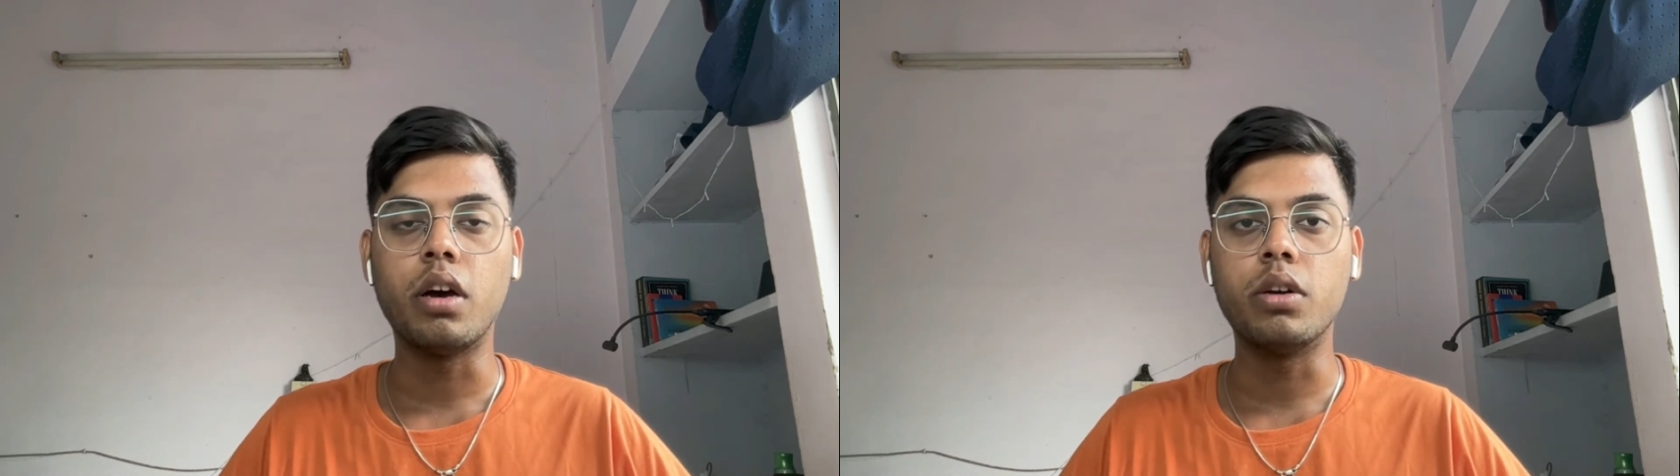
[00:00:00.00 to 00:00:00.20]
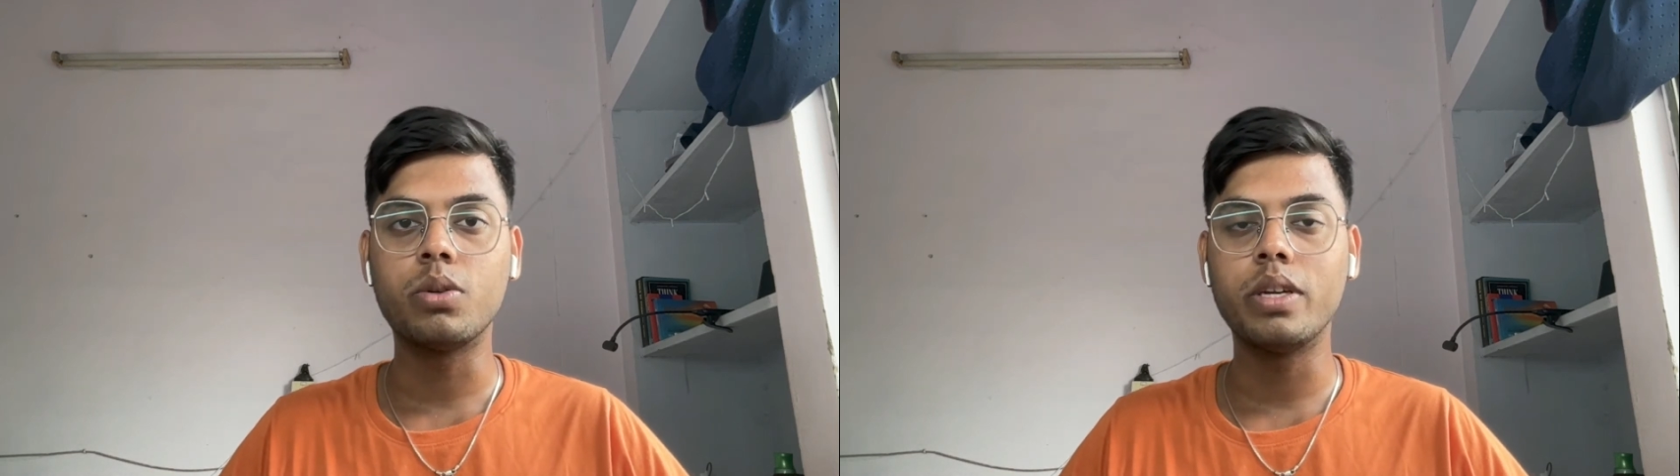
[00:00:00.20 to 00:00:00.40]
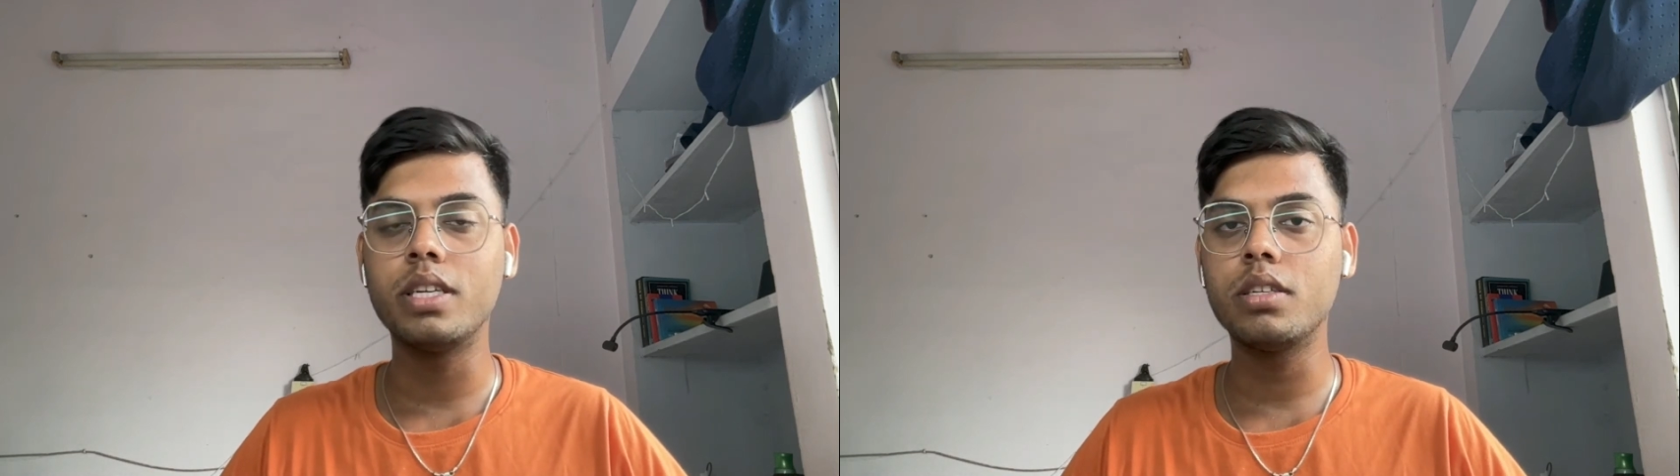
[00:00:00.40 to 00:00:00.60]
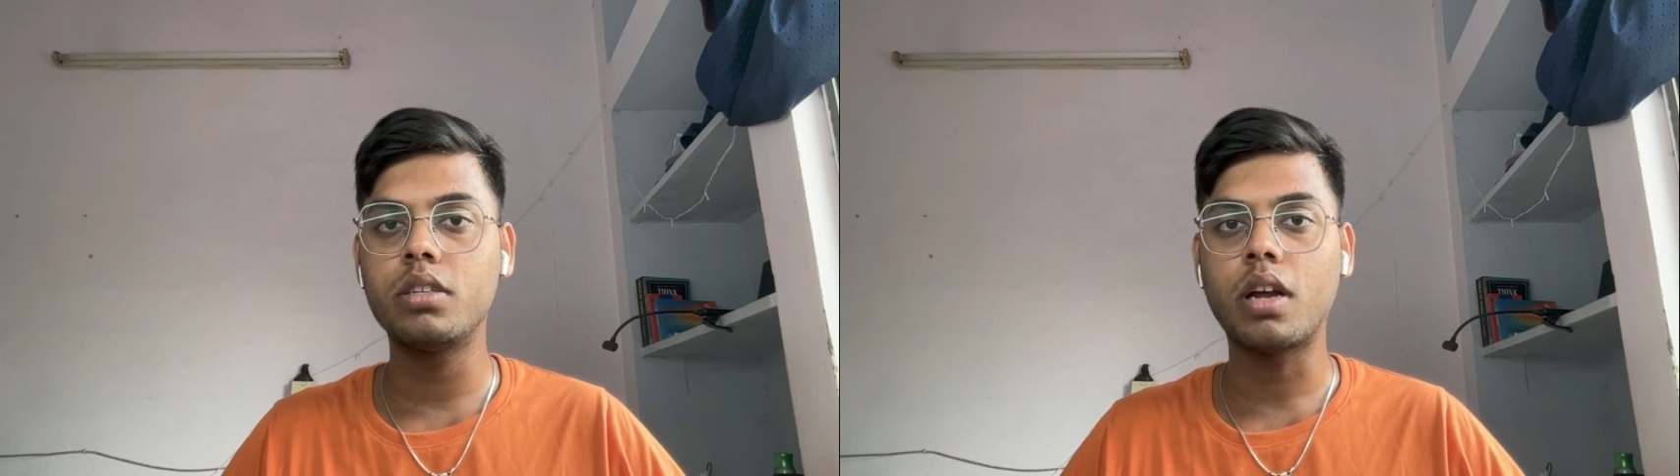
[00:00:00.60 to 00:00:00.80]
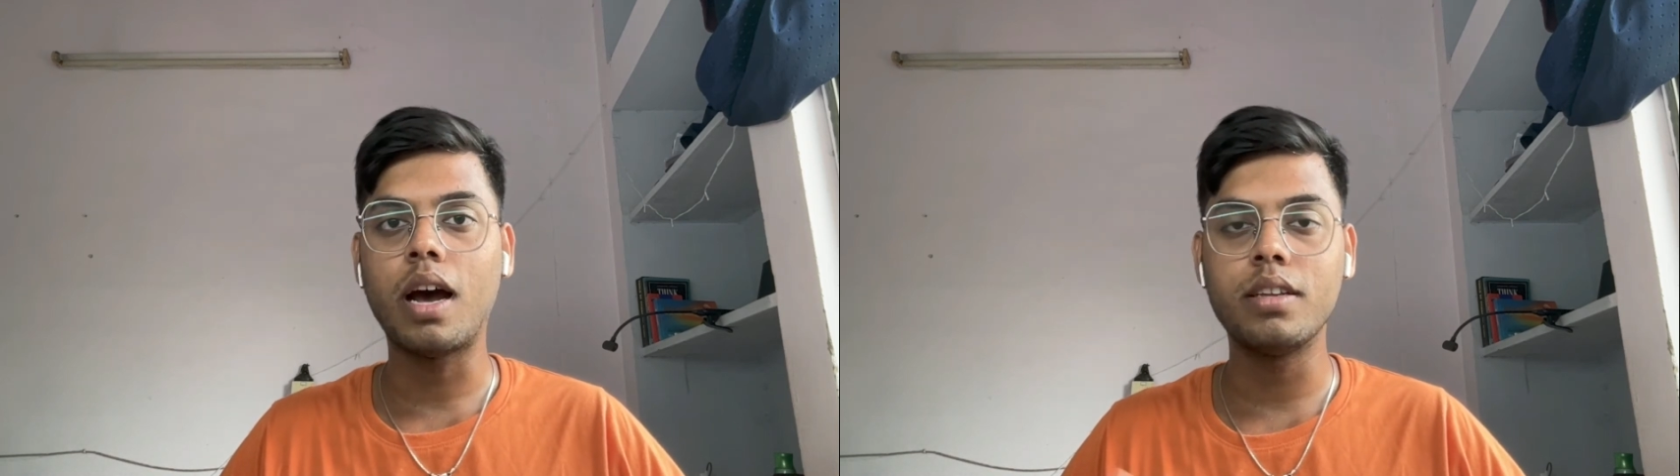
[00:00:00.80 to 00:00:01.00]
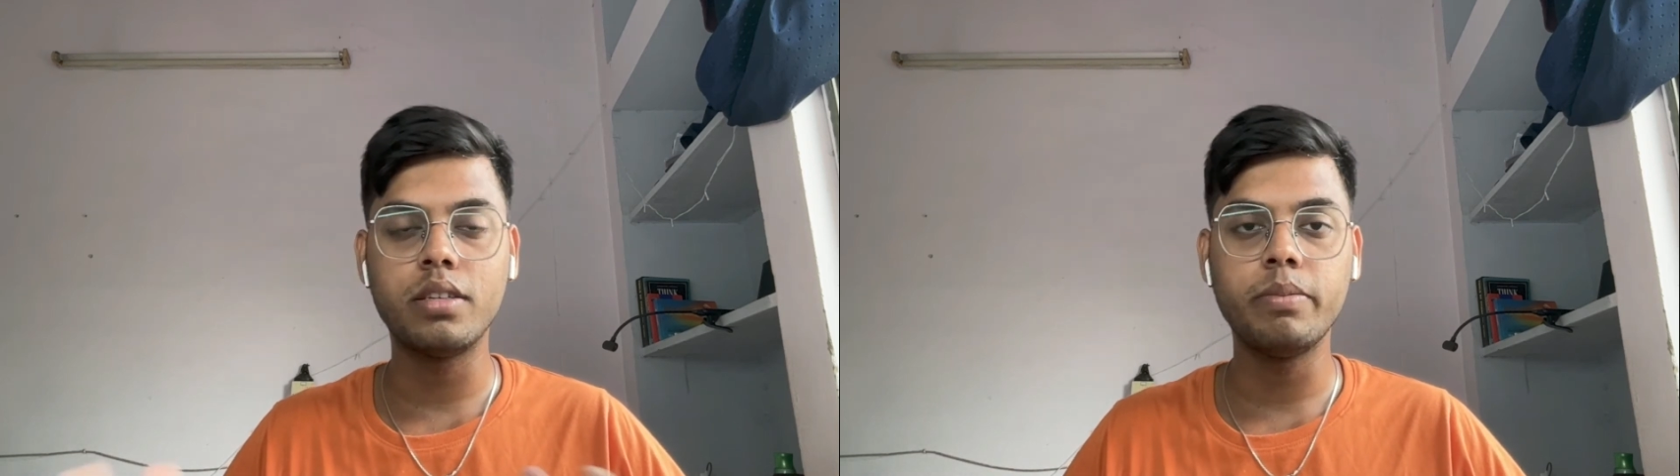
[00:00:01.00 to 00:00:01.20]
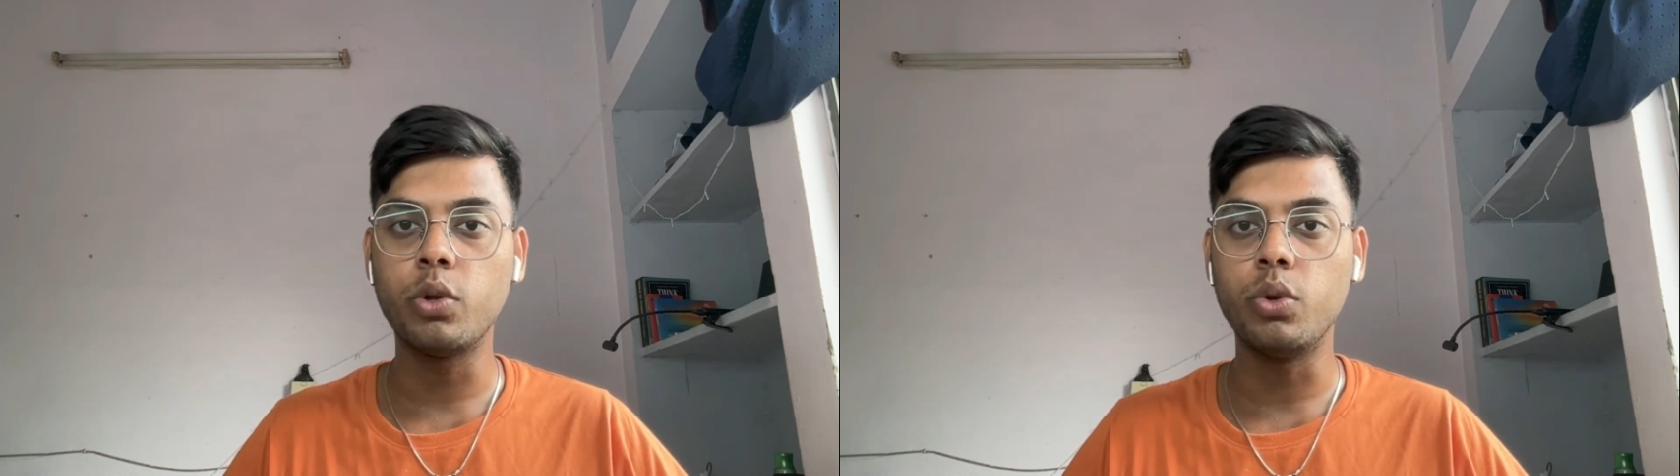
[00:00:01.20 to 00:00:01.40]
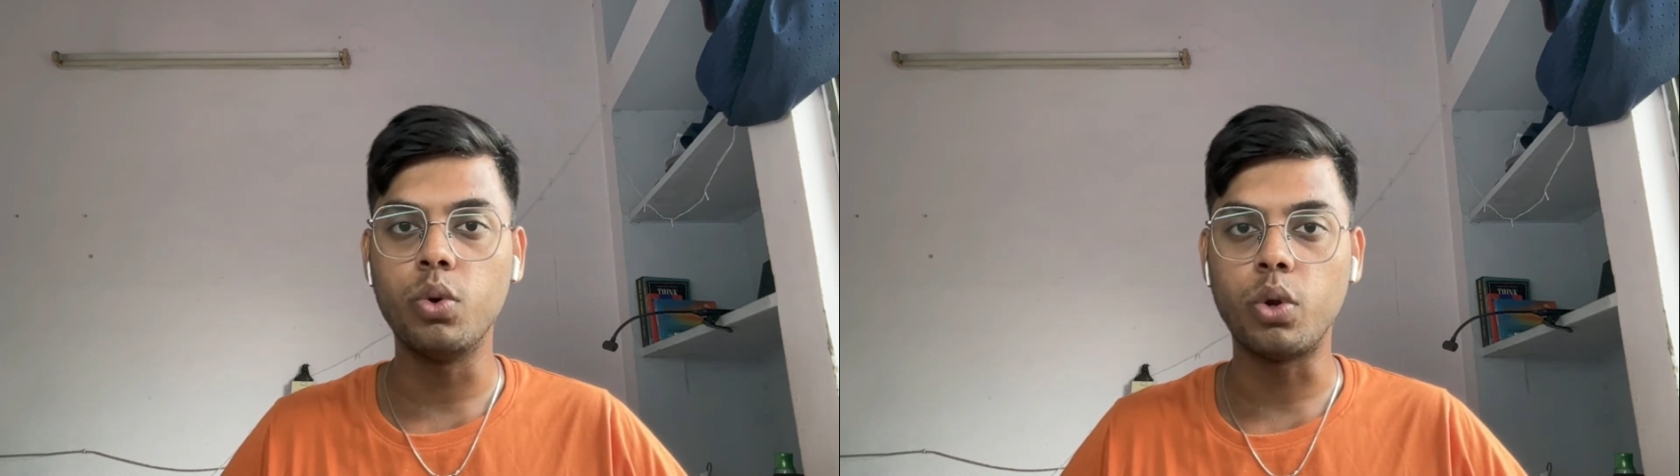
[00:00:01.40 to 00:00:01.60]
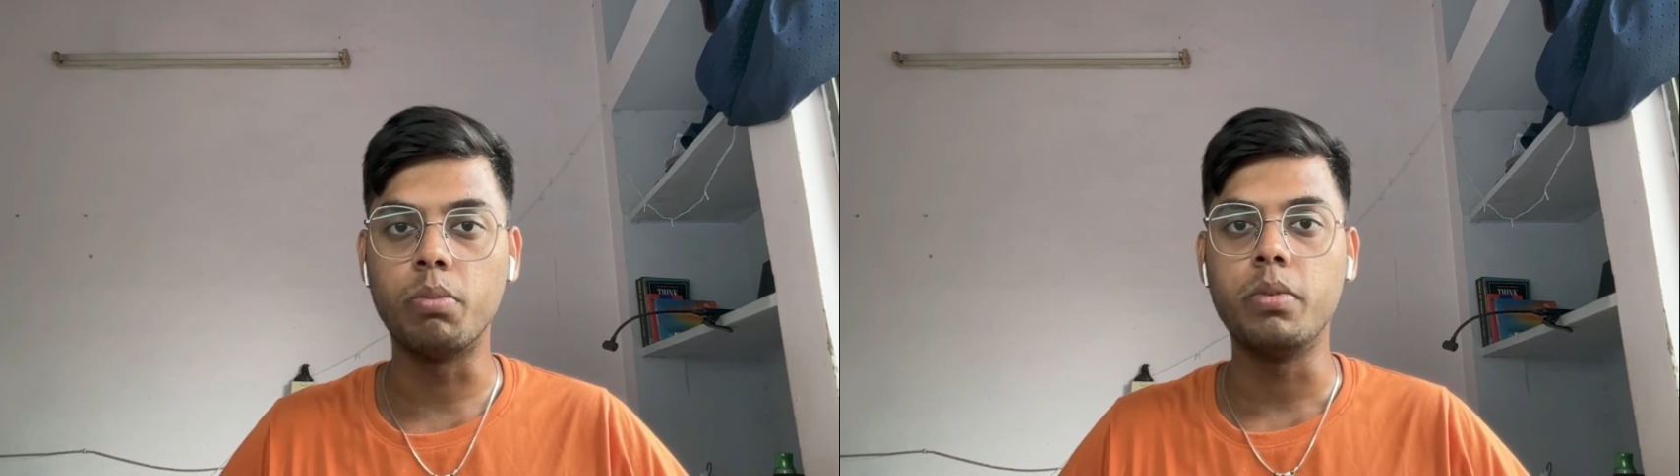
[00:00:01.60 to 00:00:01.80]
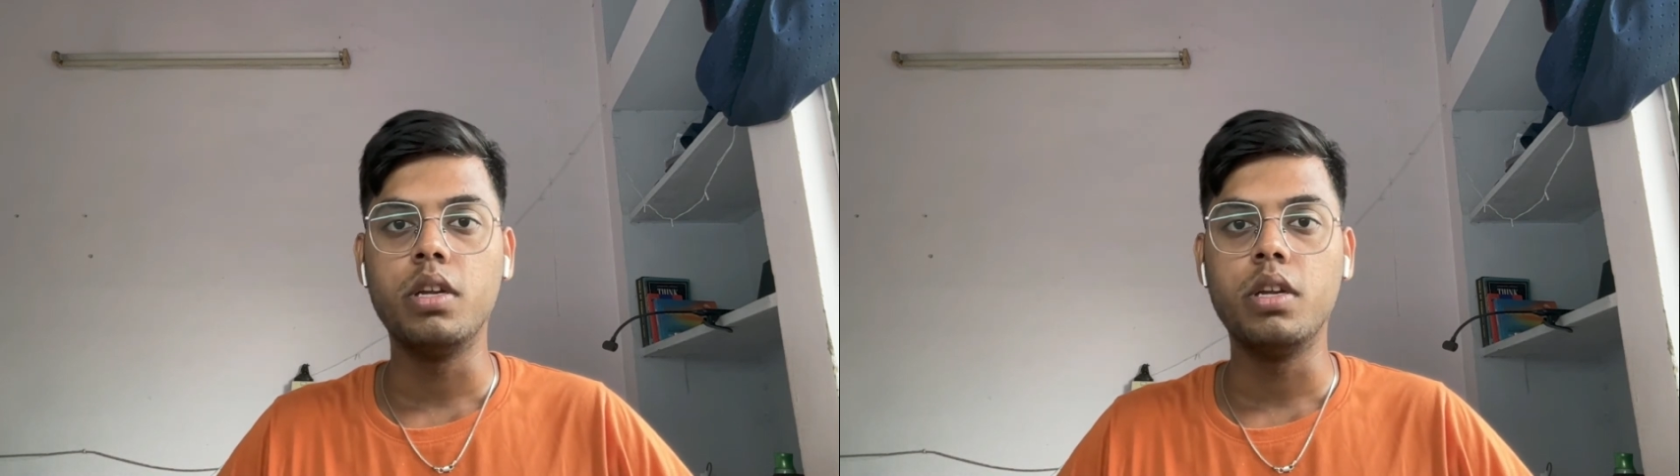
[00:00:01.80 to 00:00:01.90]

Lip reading: So I just asked him to YouTube.